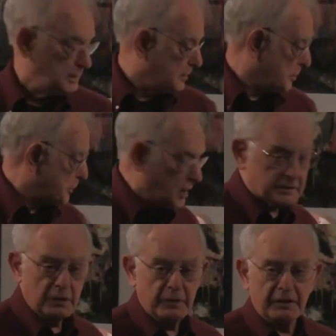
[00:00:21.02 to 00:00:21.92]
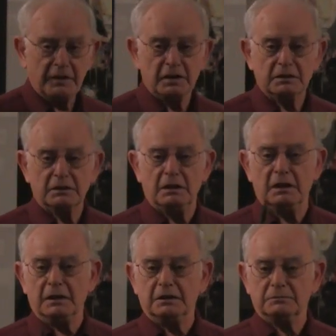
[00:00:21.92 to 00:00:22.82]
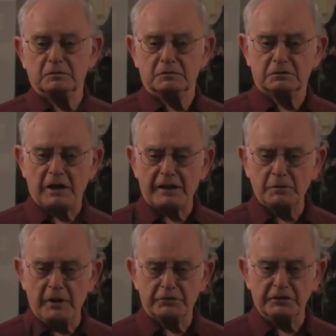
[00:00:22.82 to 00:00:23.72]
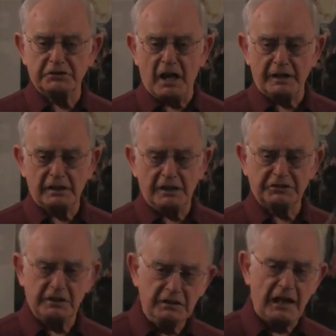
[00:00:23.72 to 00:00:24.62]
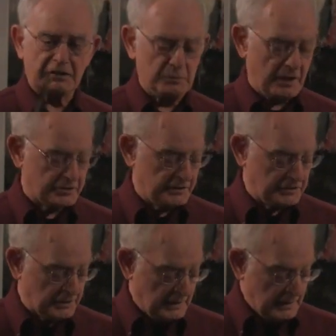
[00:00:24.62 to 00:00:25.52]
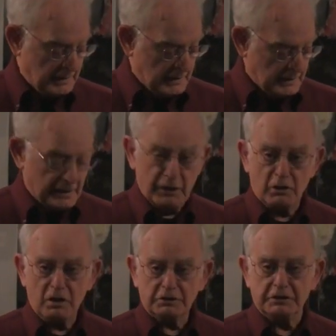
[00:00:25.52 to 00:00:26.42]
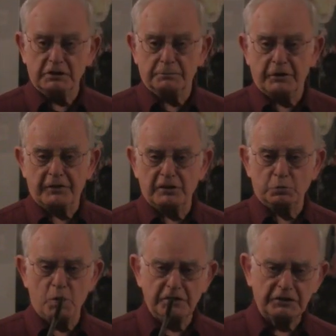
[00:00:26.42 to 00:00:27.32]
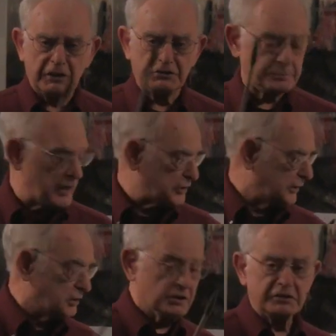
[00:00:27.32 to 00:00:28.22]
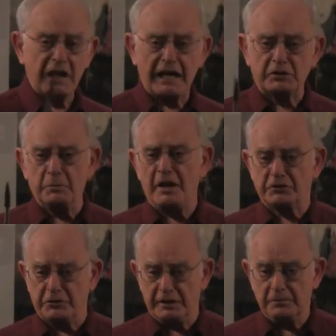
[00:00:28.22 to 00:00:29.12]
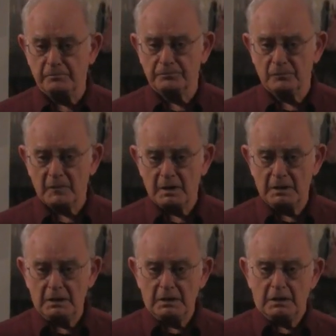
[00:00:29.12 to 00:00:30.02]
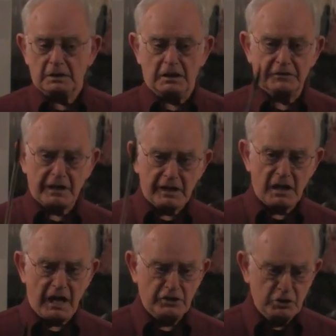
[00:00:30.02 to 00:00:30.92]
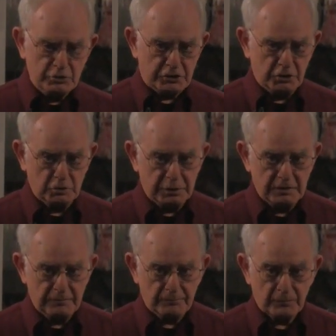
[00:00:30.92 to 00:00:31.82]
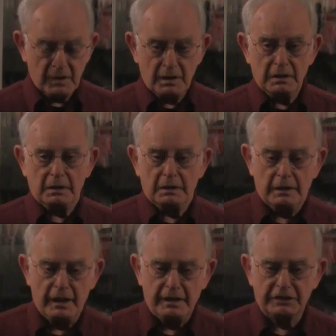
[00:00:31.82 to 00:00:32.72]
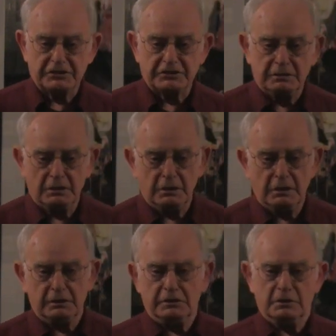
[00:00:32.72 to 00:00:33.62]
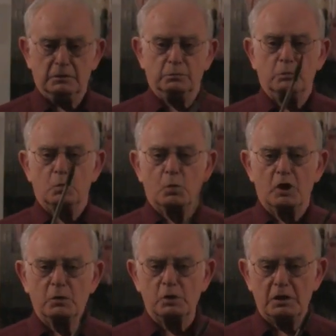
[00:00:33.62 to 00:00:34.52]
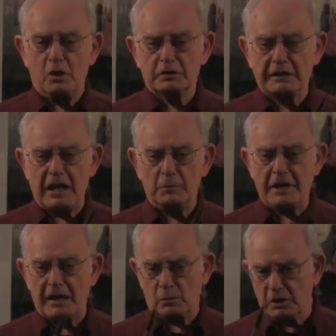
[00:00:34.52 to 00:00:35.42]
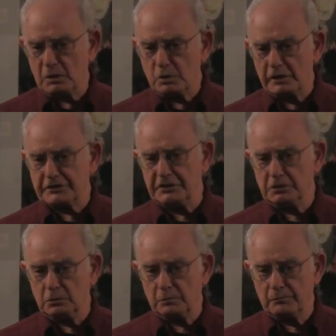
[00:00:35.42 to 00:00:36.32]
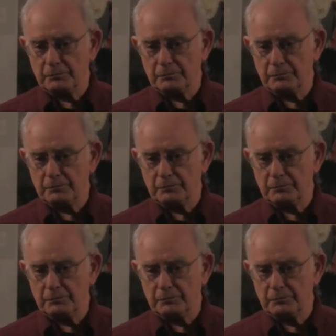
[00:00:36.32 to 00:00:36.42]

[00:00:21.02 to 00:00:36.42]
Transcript: The book, I read other documentaries on it. I've seen documentaries, and they're all good. But there's one especially good documentary. You can get it on YouTube, and it's Okinawa Battle, World War II.